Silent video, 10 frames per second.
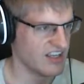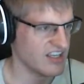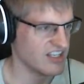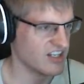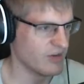
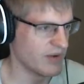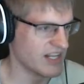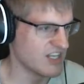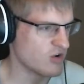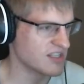You know, buddy,
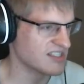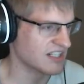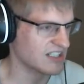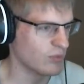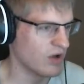you can
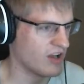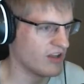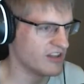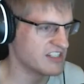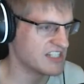stick to
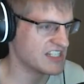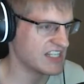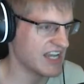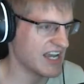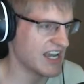walls.
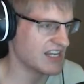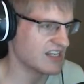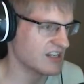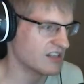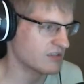That
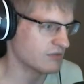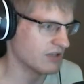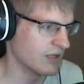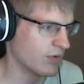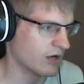doesn't
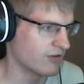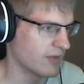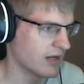really work for me.